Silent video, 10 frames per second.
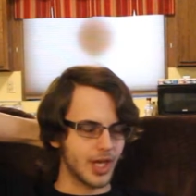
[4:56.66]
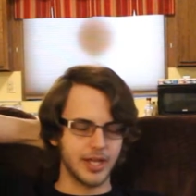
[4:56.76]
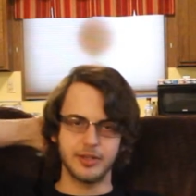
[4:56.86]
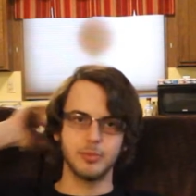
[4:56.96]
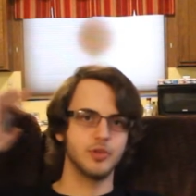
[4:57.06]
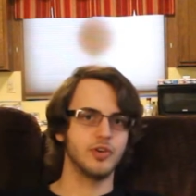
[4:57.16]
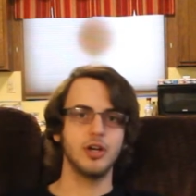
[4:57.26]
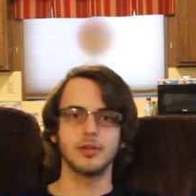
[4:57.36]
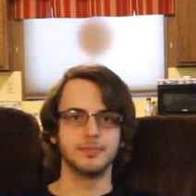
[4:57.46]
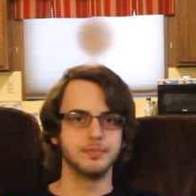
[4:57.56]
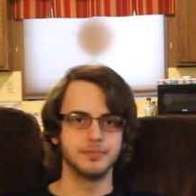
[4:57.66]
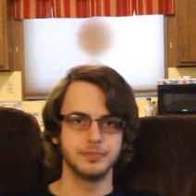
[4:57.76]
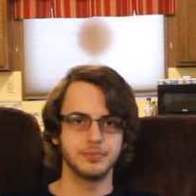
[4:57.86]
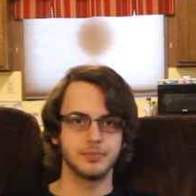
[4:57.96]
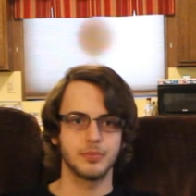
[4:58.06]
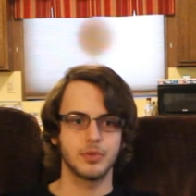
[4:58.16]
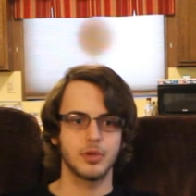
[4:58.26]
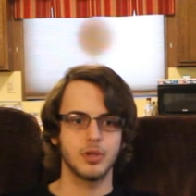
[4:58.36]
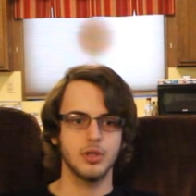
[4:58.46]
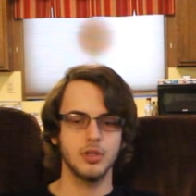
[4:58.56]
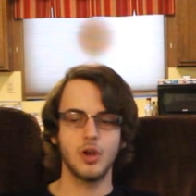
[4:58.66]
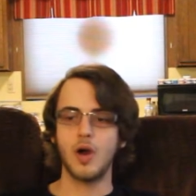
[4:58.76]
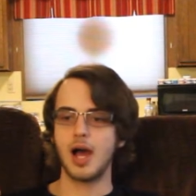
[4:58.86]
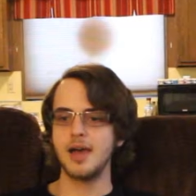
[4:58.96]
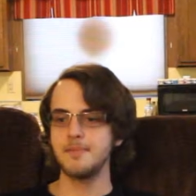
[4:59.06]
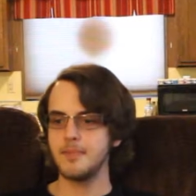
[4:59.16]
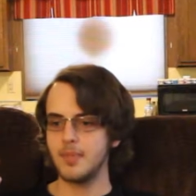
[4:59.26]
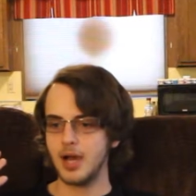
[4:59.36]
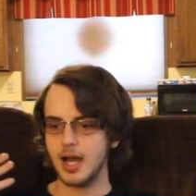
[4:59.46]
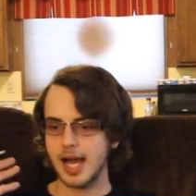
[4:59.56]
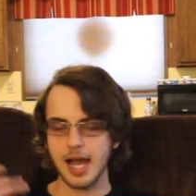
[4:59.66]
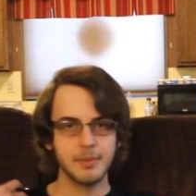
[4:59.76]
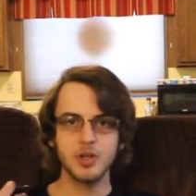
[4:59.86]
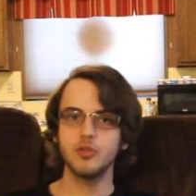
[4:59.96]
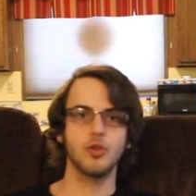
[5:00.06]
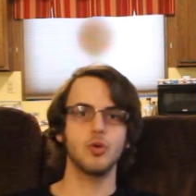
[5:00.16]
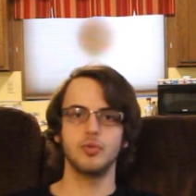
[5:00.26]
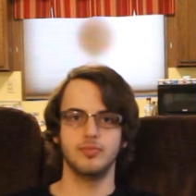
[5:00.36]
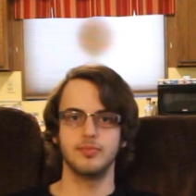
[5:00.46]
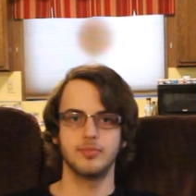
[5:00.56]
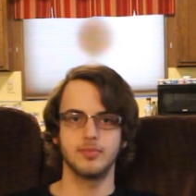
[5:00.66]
I had to move on. I'm an adult.